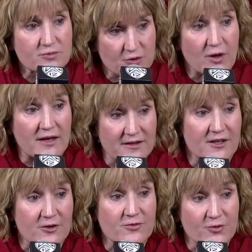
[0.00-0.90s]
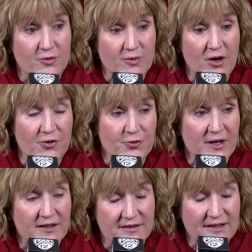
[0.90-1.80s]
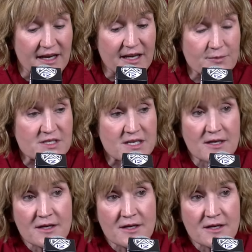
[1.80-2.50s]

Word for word: twi- you know, for all three games,